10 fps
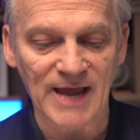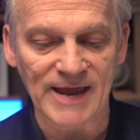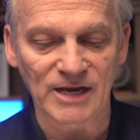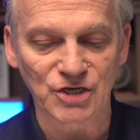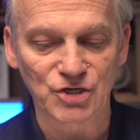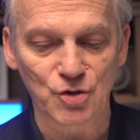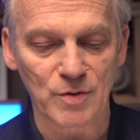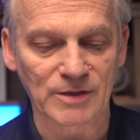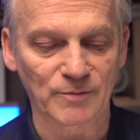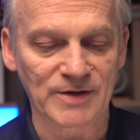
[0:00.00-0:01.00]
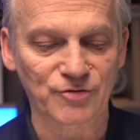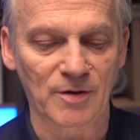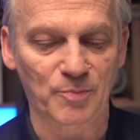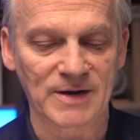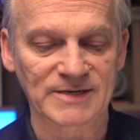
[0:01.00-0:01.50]
data is showing that
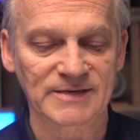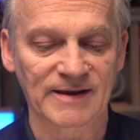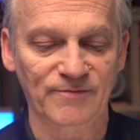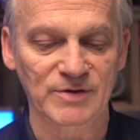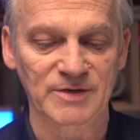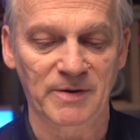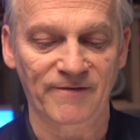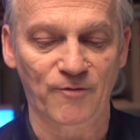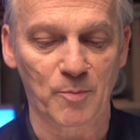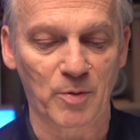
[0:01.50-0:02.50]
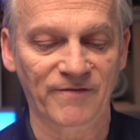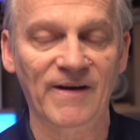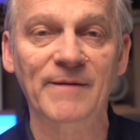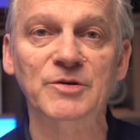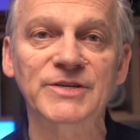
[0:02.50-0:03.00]
restaurant prices have risen by
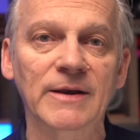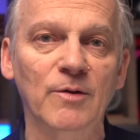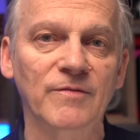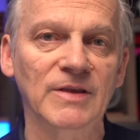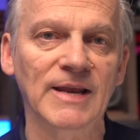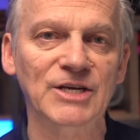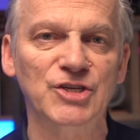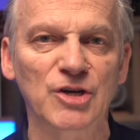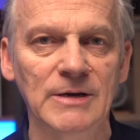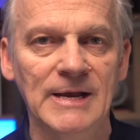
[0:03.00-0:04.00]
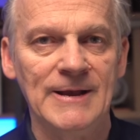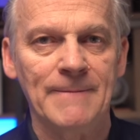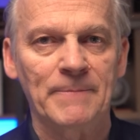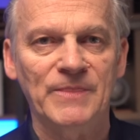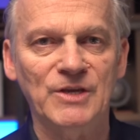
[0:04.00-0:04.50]
4.5% over the last year.
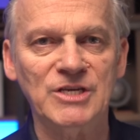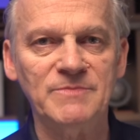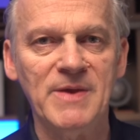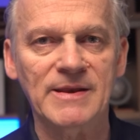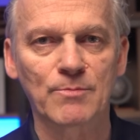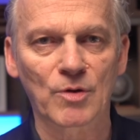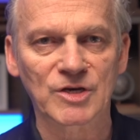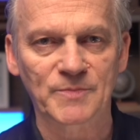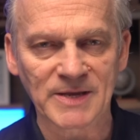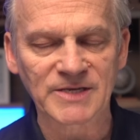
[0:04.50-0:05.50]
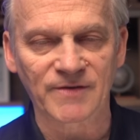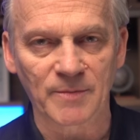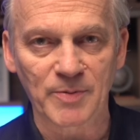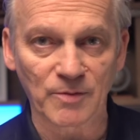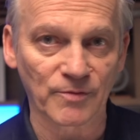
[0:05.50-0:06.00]
This has made it more expensive
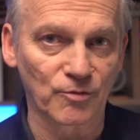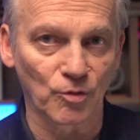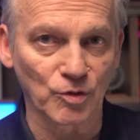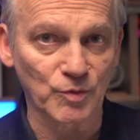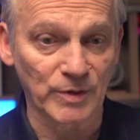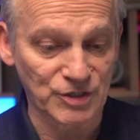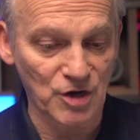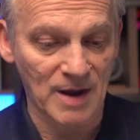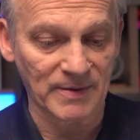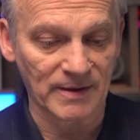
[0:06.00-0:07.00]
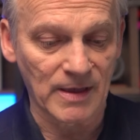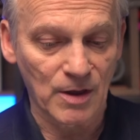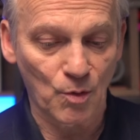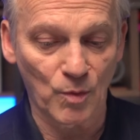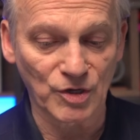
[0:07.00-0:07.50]
compared with grocery shopping,
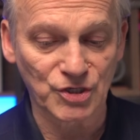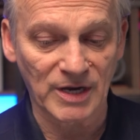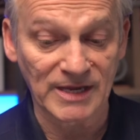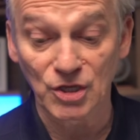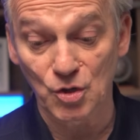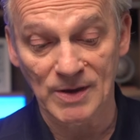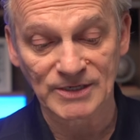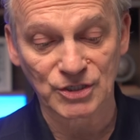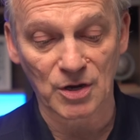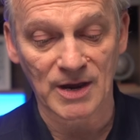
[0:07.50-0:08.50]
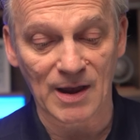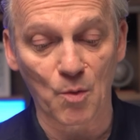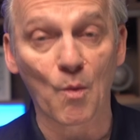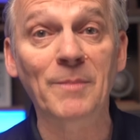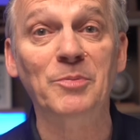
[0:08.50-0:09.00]
which in the US saw
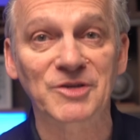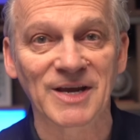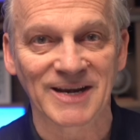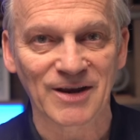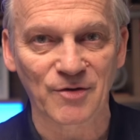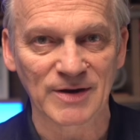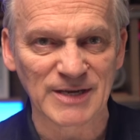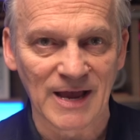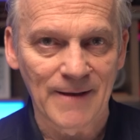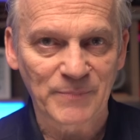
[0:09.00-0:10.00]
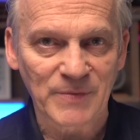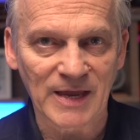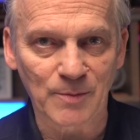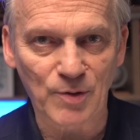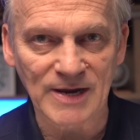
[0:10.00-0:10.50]
a 1% increase
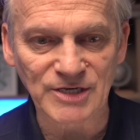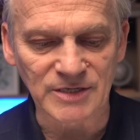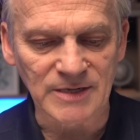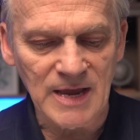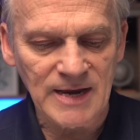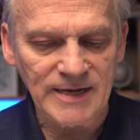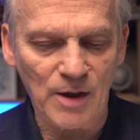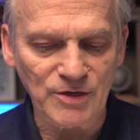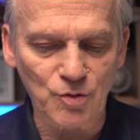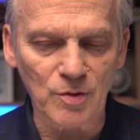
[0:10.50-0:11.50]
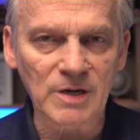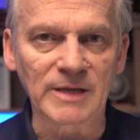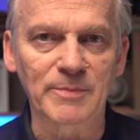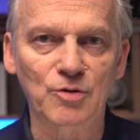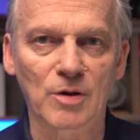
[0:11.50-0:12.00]
in prices. Now,
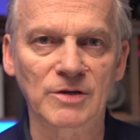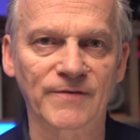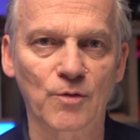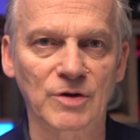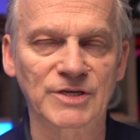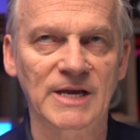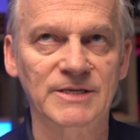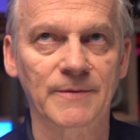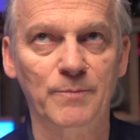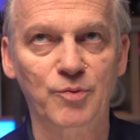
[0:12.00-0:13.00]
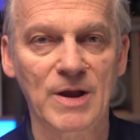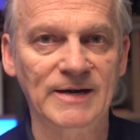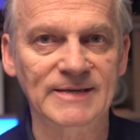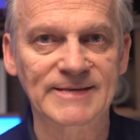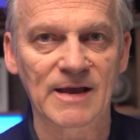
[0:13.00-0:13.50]
historically, McDonald's, of course, has
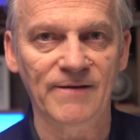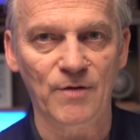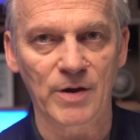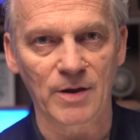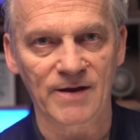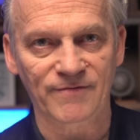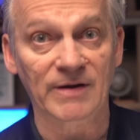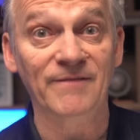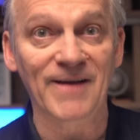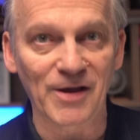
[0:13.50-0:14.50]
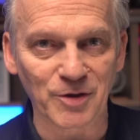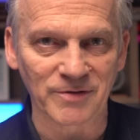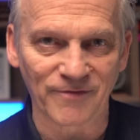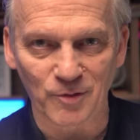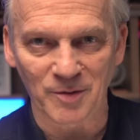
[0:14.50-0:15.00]
prided itself on offering value
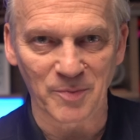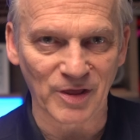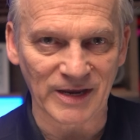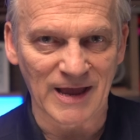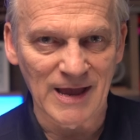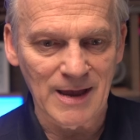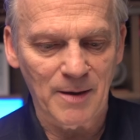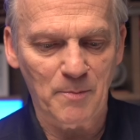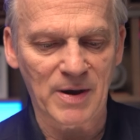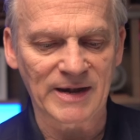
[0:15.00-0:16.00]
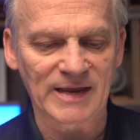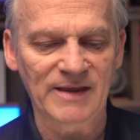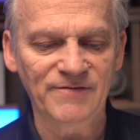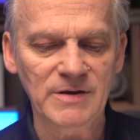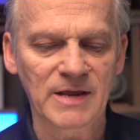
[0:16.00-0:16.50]
and affordability. But
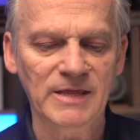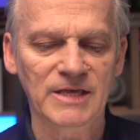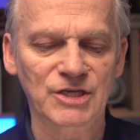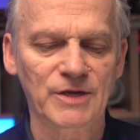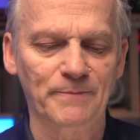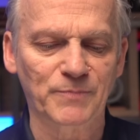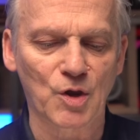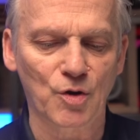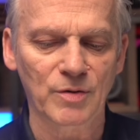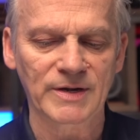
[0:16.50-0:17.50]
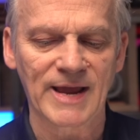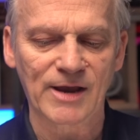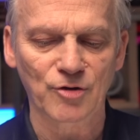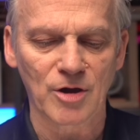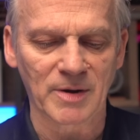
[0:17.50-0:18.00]
even in this current
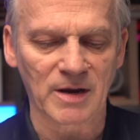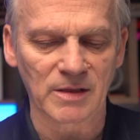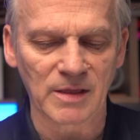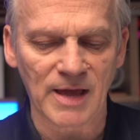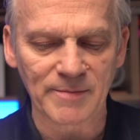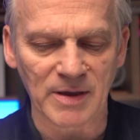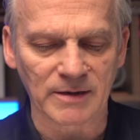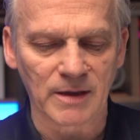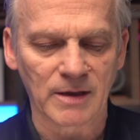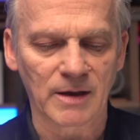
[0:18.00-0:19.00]
economic climate,